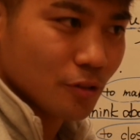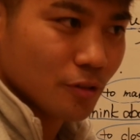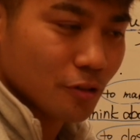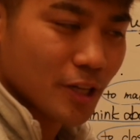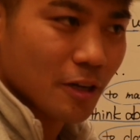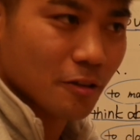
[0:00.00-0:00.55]

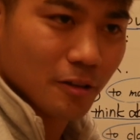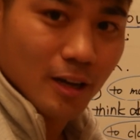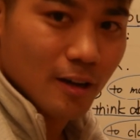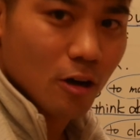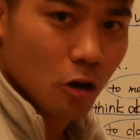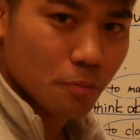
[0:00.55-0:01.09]
you can
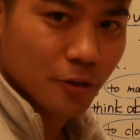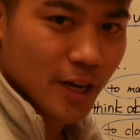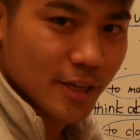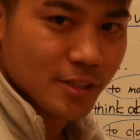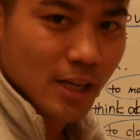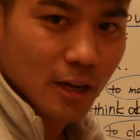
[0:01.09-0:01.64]
open
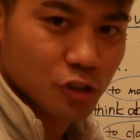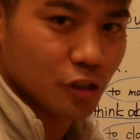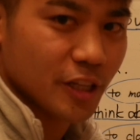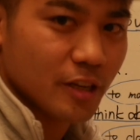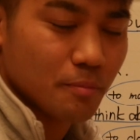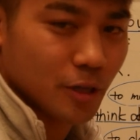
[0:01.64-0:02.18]
eyes
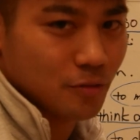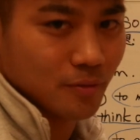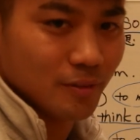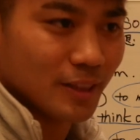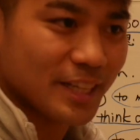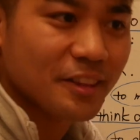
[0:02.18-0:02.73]
actually,
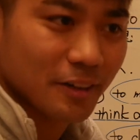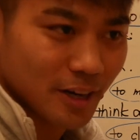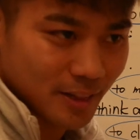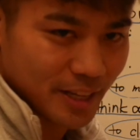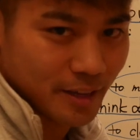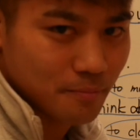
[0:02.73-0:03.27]

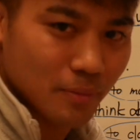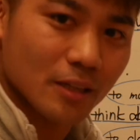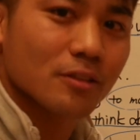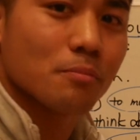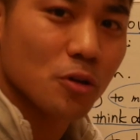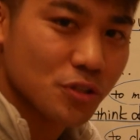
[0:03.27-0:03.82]
literally,
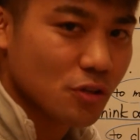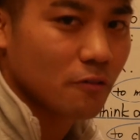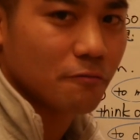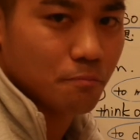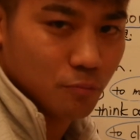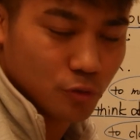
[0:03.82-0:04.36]
but most of
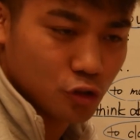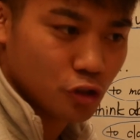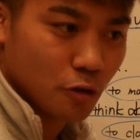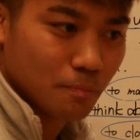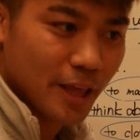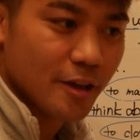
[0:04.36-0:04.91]
judo
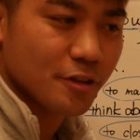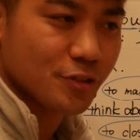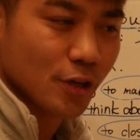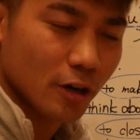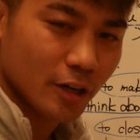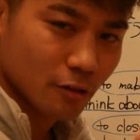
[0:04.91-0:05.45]
players
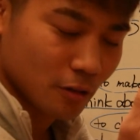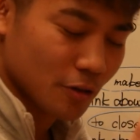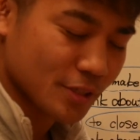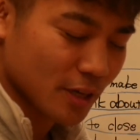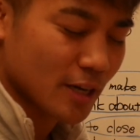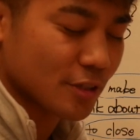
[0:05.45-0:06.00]
are
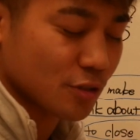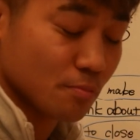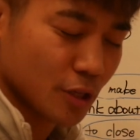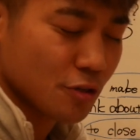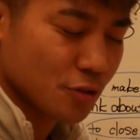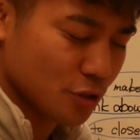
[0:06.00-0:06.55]
closing eyes,
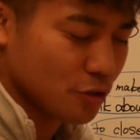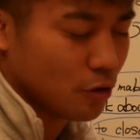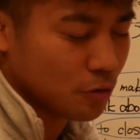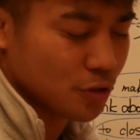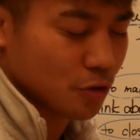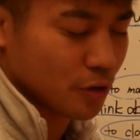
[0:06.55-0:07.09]
because you
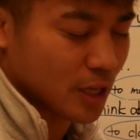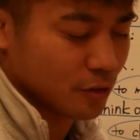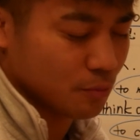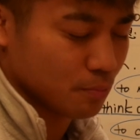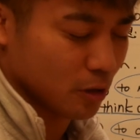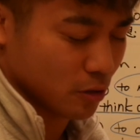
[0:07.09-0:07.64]
also
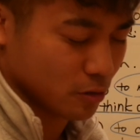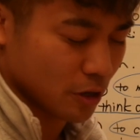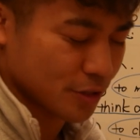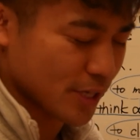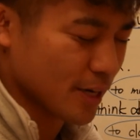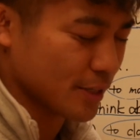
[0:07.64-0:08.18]
can
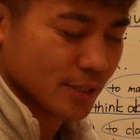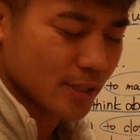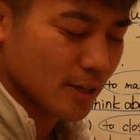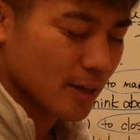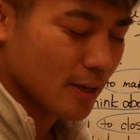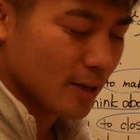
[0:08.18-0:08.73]
close eyes.
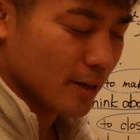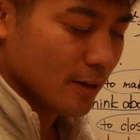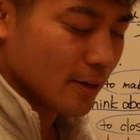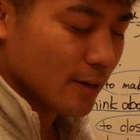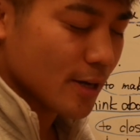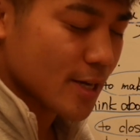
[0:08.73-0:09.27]

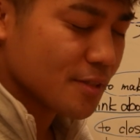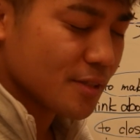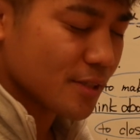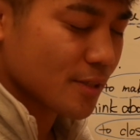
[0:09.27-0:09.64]
And